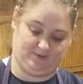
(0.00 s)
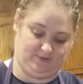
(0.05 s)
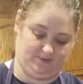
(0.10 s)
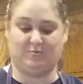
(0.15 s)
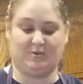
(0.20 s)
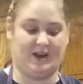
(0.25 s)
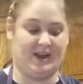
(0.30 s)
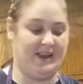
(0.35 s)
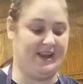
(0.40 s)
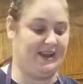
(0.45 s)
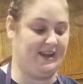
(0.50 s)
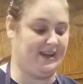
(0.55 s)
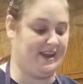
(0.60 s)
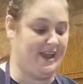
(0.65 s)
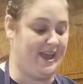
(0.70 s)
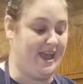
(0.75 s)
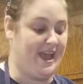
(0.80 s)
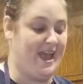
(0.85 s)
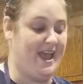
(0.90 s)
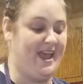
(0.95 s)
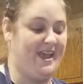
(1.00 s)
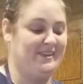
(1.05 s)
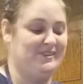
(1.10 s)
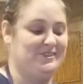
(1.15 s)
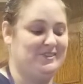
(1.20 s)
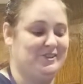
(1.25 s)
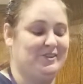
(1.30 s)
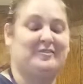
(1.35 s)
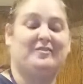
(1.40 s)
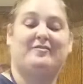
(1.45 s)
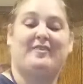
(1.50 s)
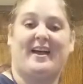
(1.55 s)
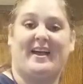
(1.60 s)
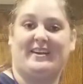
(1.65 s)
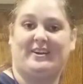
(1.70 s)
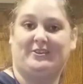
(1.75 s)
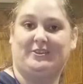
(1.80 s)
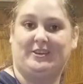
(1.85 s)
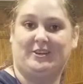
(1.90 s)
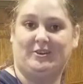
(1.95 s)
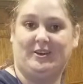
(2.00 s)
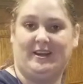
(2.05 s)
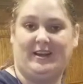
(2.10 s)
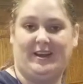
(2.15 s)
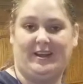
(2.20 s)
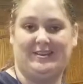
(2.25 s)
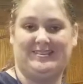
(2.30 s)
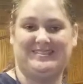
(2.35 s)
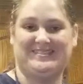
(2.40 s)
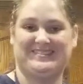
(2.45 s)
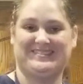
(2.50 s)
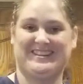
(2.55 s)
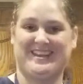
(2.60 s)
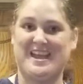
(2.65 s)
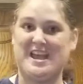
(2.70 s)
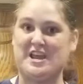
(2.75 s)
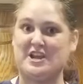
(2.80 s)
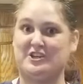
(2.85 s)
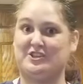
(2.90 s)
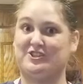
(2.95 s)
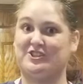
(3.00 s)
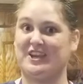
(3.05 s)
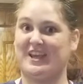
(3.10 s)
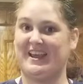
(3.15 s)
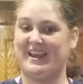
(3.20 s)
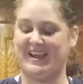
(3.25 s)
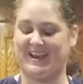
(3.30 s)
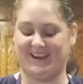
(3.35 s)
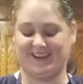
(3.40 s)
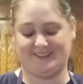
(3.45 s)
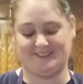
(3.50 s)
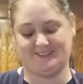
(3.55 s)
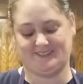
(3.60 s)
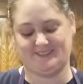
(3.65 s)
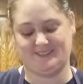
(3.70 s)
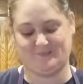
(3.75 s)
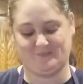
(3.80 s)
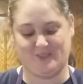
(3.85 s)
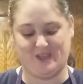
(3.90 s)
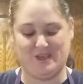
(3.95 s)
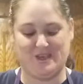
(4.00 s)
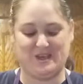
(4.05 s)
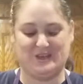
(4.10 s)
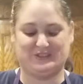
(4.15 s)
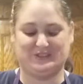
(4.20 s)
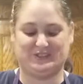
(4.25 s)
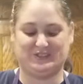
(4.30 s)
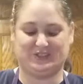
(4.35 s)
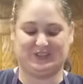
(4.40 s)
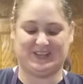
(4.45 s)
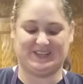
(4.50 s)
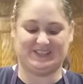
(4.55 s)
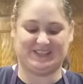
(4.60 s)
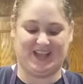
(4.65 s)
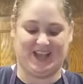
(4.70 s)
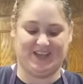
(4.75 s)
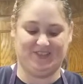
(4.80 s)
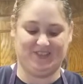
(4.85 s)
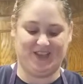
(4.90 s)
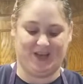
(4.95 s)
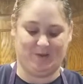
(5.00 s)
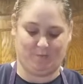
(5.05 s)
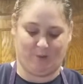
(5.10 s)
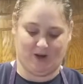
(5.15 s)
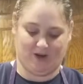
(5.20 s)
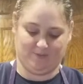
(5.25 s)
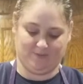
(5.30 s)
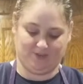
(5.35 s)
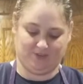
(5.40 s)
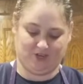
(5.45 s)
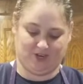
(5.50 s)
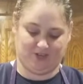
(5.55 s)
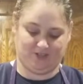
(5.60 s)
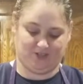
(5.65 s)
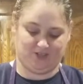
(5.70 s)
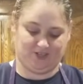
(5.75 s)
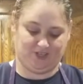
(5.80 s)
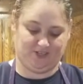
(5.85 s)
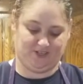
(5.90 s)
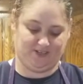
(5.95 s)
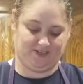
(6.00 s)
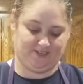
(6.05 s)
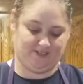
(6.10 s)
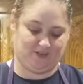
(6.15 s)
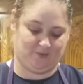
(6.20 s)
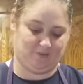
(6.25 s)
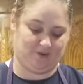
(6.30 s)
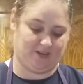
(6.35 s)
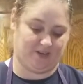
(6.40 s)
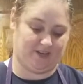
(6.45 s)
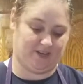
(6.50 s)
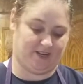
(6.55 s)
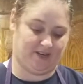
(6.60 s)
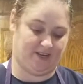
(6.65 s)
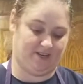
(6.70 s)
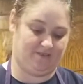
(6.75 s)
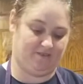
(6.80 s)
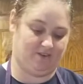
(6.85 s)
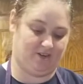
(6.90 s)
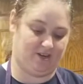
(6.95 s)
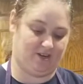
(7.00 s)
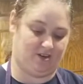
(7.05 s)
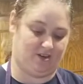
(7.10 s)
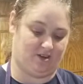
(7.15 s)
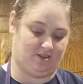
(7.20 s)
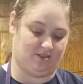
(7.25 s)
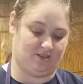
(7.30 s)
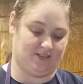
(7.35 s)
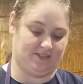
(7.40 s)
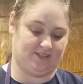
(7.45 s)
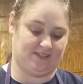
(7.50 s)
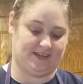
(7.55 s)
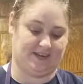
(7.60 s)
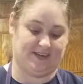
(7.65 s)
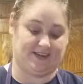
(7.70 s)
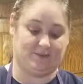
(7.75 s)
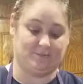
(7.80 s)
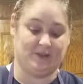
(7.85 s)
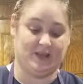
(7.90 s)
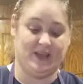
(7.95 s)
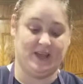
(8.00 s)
Right, and your final ingredient cheese. So let's add that Parmesan cheese and we're gonna cover it all on top.